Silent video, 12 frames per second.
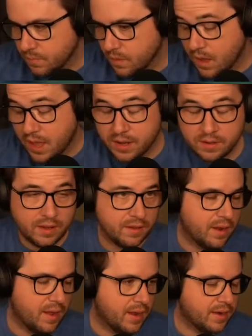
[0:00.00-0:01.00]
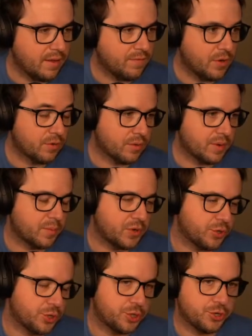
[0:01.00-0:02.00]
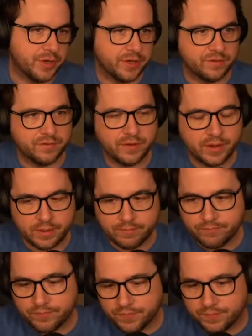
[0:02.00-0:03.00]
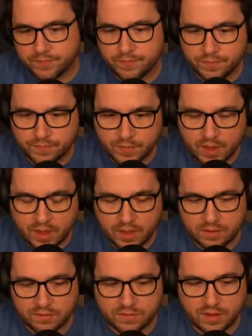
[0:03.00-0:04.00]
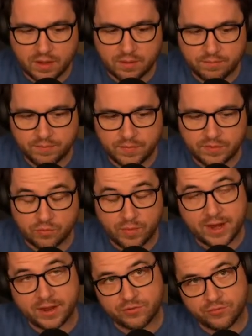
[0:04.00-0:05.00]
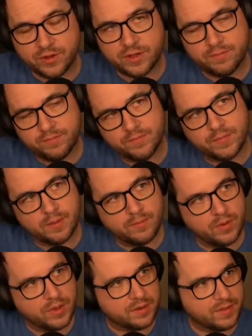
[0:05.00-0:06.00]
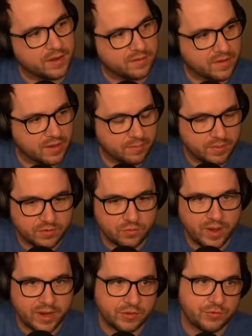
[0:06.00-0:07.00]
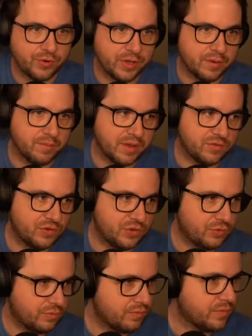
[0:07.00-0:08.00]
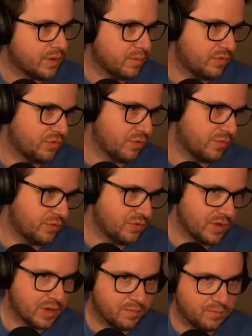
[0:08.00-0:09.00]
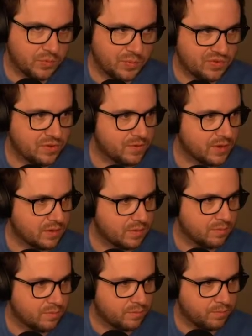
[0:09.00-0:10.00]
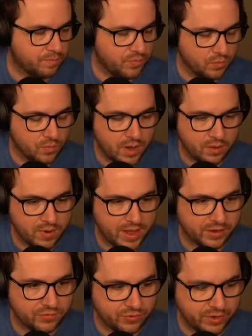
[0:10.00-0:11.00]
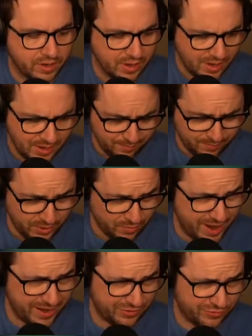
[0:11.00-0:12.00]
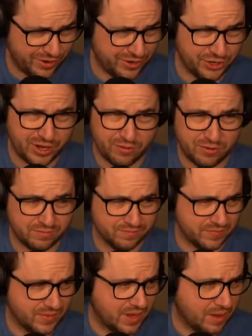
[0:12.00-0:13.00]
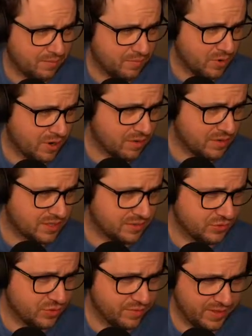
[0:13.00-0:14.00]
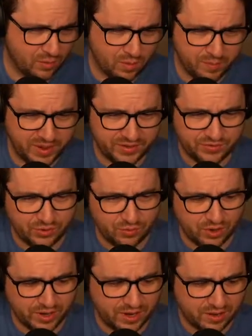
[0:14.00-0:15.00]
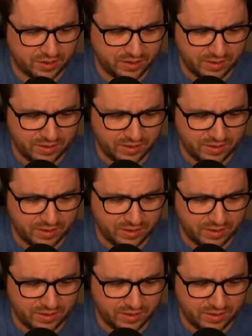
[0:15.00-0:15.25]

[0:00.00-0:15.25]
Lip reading: and if you don't know what a patricia tree is, it's a radix tree. I'll get to that in a second, but it's a radix tree in base 2. It's sort of just like a specific radix tree. But a radix tree in general, regardless of sort of like what base you're working on,